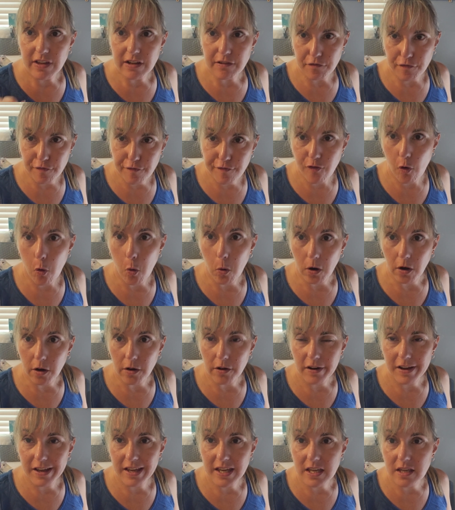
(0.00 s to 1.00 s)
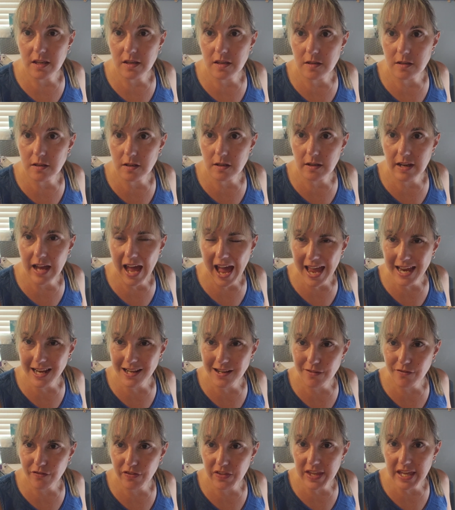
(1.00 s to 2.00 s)
and 4 is kind
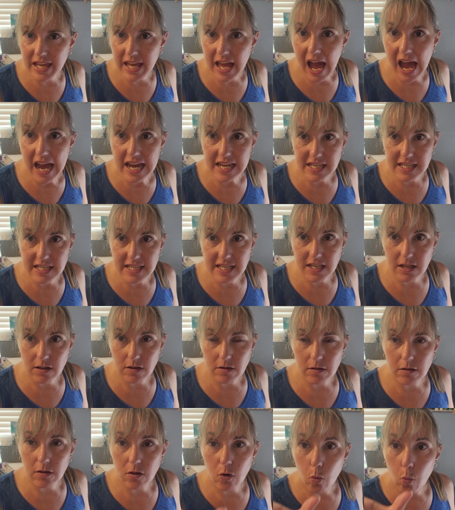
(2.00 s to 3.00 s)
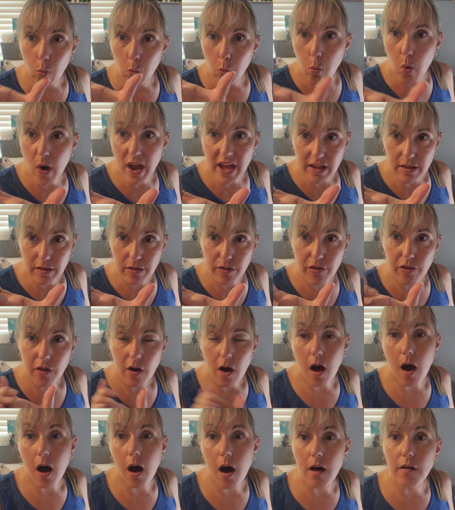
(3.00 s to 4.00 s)
of the ideal width
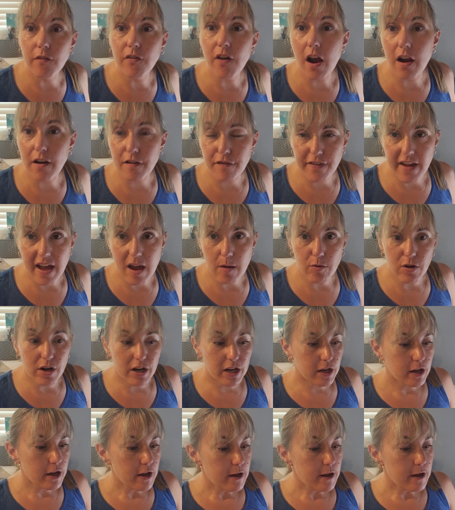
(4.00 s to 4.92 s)
of our fabric.